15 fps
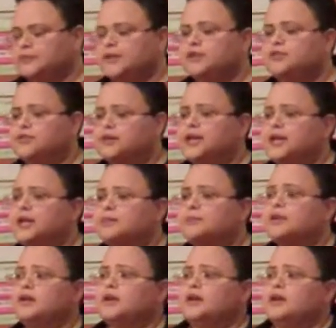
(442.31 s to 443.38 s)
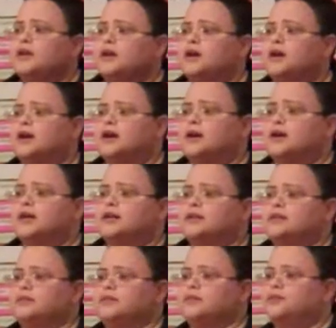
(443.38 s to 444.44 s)
dream.
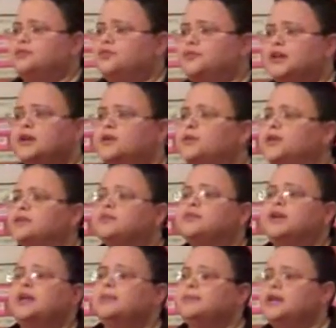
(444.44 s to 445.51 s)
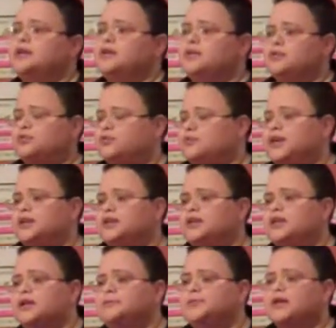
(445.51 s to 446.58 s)
It was a very quick dream. It was right in a
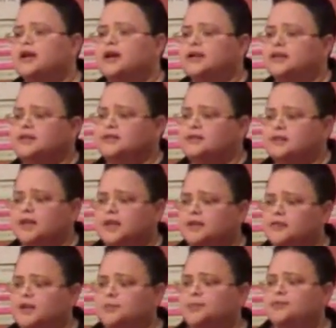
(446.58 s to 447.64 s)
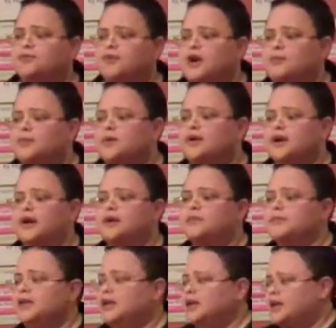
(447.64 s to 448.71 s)
hypnagogic state, right before I woke
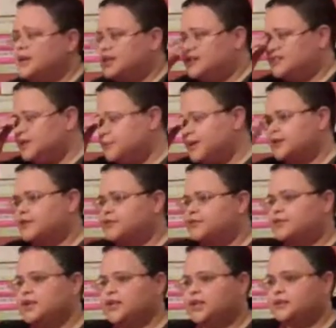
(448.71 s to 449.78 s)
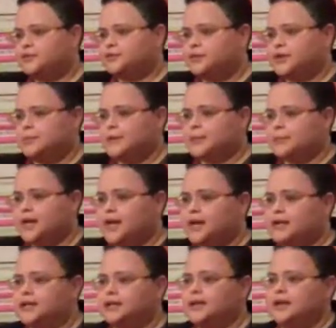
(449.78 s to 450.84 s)
up. And I see my Uncle Freddie at the foot of my
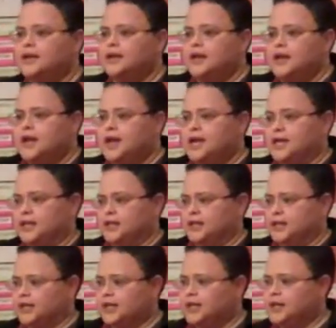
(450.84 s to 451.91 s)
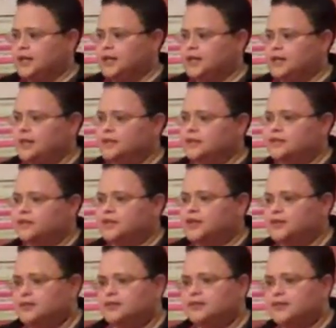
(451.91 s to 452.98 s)
bed. And he is
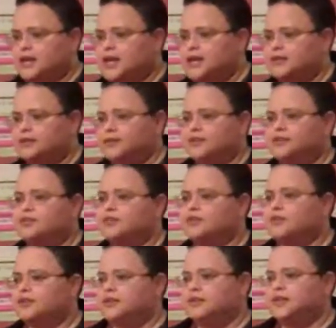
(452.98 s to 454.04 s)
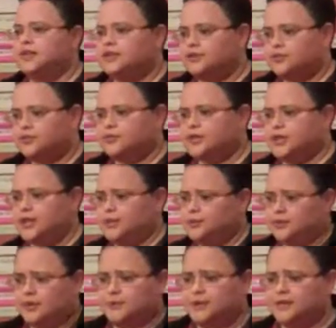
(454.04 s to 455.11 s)
dressed in slacks and a shirt, and he
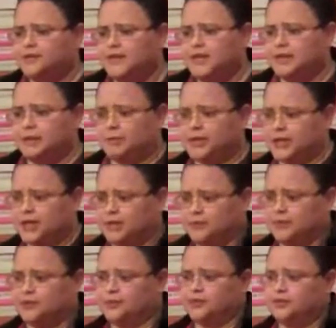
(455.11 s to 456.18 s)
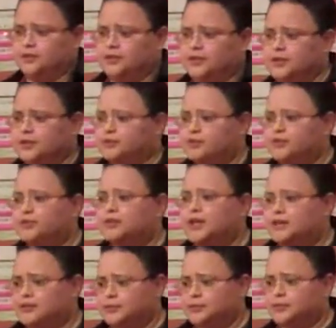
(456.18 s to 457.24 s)
was always thin, but now he was, you know, just
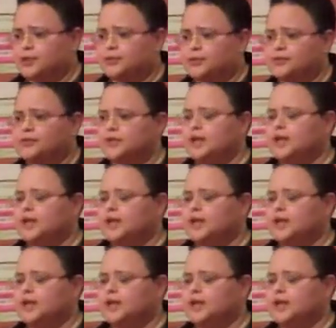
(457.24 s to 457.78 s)
flesh and bones.